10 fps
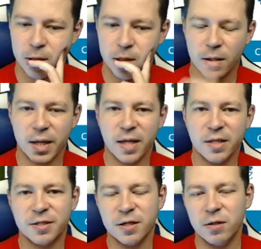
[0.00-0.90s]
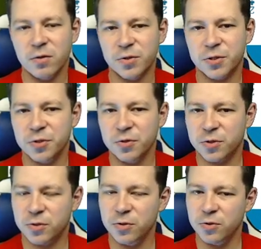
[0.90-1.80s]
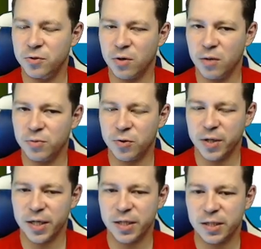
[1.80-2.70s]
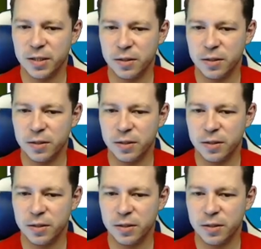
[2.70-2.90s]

I can still lose two two trump tricks.